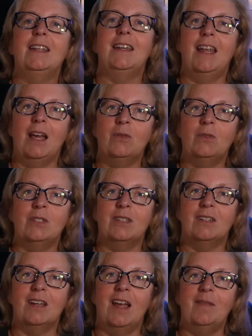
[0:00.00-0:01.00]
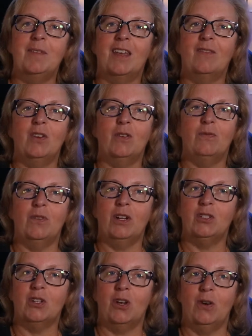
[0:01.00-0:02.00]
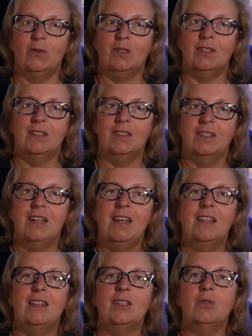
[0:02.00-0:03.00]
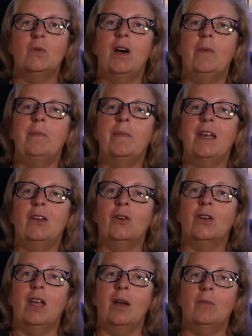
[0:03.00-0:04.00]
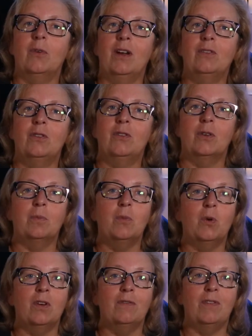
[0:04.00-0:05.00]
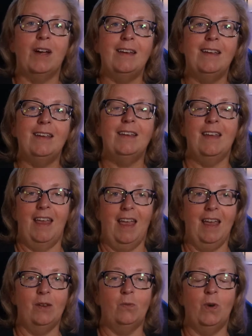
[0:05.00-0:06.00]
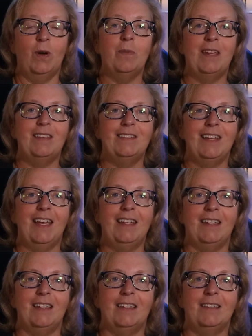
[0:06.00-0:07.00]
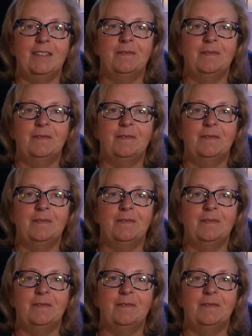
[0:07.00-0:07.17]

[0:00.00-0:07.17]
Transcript: now is the time to give it a fresh coat. This will help make your campground look more inviting and well maintained.